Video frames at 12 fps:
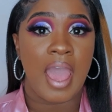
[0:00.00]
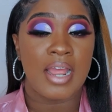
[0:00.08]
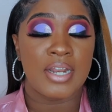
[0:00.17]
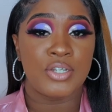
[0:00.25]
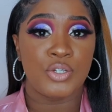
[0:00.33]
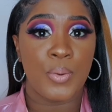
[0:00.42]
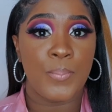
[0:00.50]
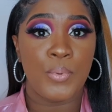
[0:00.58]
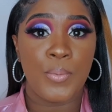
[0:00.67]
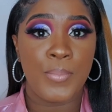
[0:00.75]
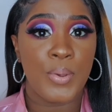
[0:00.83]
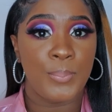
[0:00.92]

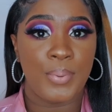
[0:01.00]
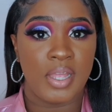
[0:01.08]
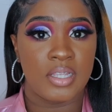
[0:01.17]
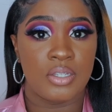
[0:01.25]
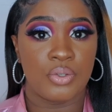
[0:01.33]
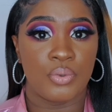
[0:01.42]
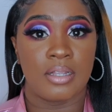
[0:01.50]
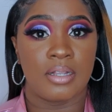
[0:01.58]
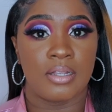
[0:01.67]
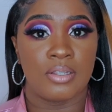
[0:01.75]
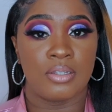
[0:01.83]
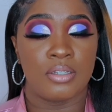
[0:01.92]
Jumbo Milk Pencil
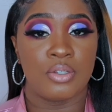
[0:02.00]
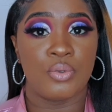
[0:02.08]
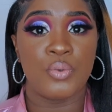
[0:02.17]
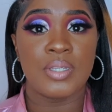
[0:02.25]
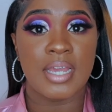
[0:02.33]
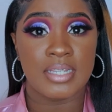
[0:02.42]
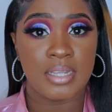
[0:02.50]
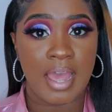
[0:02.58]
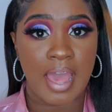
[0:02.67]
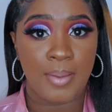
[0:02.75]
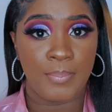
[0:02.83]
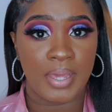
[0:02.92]
to use as an
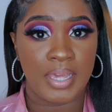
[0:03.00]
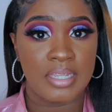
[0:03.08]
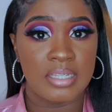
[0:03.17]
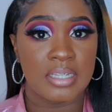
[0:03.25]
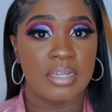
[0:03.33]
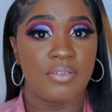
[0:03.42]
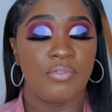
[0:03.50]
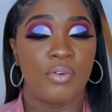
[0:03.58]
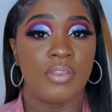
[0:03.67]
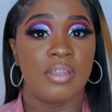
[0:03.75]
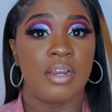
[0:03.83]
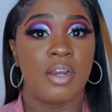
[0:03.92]
eye base
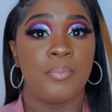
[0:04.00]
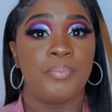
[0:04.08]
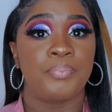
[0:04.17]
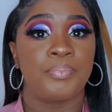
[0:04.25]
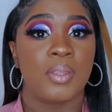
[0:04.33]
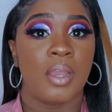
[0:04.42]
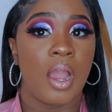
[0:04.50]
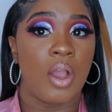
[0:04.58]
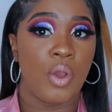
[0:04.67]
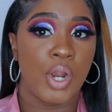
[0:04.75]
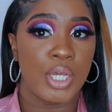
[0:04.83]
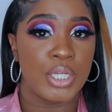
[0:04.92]
for their
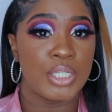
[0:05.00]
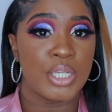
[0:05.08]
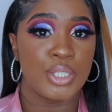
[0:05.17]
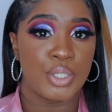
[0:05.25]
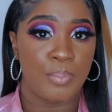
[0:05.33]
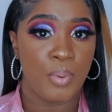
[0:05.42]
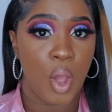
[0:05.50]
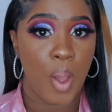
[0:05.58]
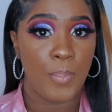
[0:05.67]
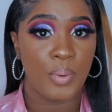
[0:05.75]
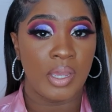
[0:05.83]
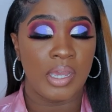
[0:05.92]
colors to pop.
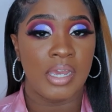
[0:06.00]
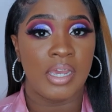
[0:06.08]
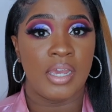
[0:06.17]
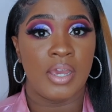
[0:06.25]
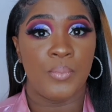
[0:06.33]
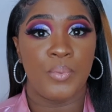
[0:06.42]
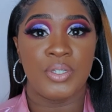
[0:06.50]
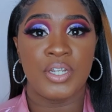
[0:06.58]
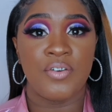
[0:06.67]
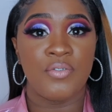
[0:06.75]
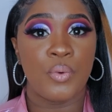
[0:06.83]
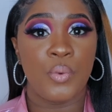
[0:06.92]

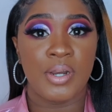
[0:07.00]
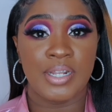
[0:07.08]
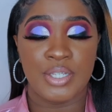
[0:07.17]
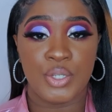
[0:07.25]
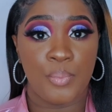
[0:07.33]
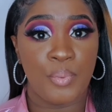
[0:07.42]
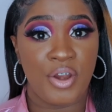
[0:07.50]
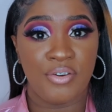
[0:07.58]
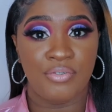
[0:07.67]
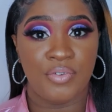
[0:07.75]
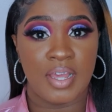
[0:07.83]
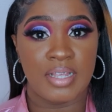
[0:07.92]
Whichever one is your
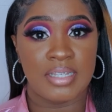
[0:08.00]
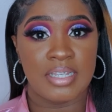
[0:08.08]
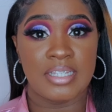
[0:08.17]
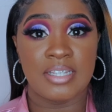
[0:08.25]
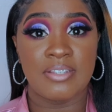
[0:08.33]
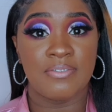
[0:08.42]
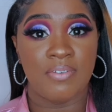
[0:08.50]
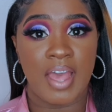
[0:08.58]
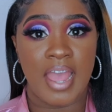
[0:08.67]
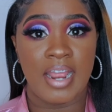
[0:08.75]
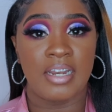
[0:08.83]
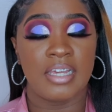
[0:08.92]
preference, it is
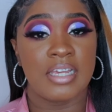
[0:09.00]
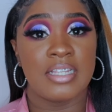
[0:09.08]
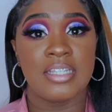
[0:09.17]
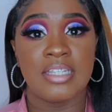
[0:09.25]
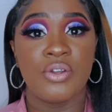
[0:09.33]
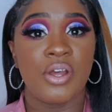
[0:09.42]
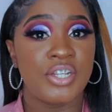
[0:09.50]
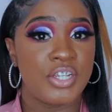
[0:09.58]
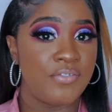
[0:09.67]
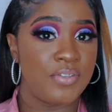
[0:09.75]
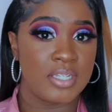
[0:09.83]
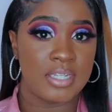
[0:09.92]
fine. You can still
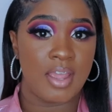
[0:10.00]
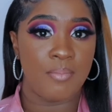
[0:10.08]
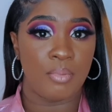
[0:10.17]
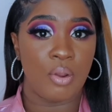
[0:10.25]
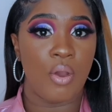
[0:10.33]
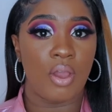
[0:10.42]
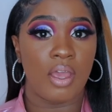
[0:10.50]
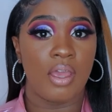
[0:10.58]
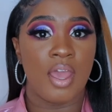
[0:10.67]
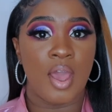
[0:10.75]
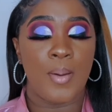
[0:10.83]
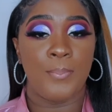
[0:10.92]
achieve the same look.
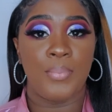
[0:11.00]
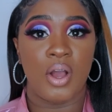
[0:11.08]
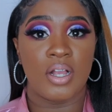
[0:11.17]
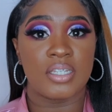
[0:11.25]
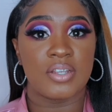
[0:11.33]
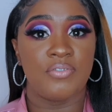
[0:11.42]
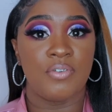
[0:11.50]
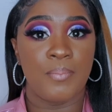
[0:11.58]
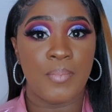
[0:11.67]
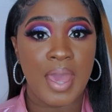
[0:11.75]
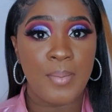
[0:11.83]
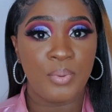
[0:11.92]
But for
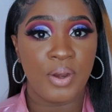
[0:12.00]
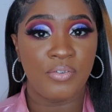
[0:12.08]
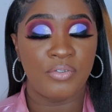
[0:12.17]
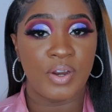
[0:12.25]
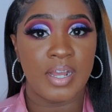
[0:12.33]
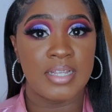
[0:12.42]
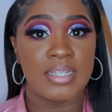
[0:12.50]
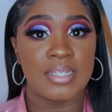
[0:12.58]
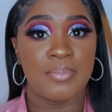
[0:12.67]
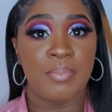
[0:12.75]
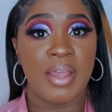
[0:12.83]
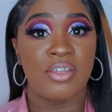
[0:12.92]
my
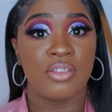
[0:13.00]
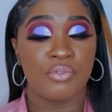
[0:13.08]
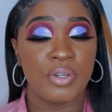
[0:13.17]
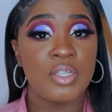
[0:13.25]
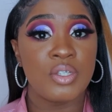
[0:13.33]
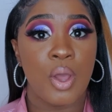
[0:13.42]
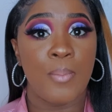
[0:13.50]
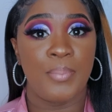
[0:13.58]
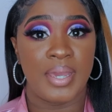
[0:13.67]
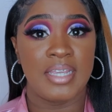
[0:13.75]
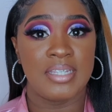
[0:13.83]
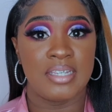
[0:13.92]
preference, my 3 top
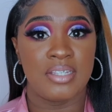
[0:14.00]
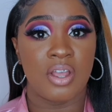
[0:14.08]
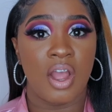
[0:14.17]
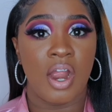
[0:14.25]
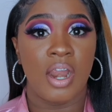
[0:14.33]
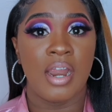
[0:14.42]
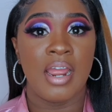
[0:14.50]
bases are